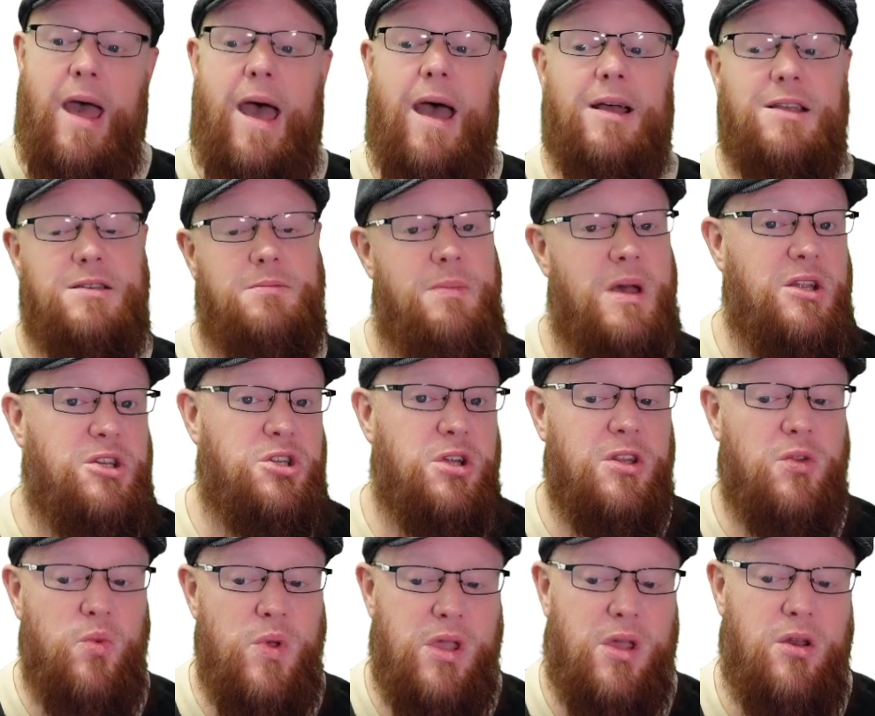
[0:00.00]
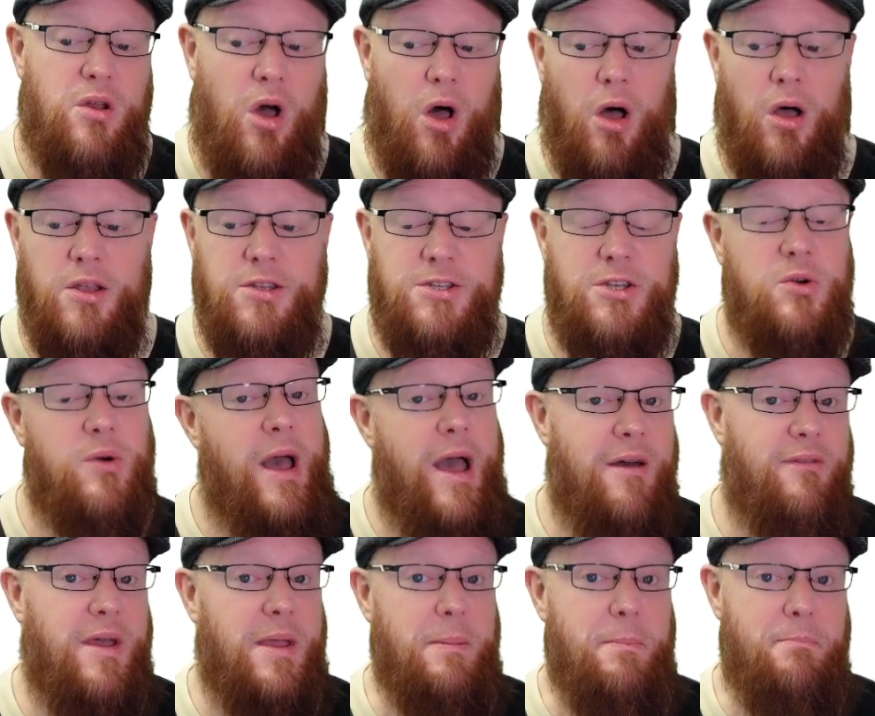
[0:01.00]
As mentioned, we can also
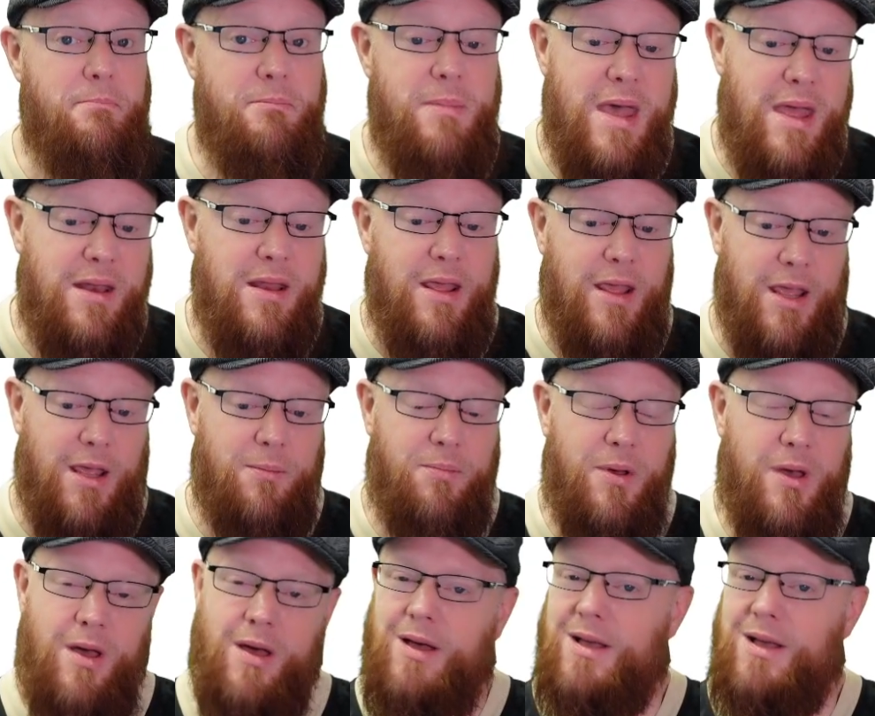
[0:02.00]
have a min heap.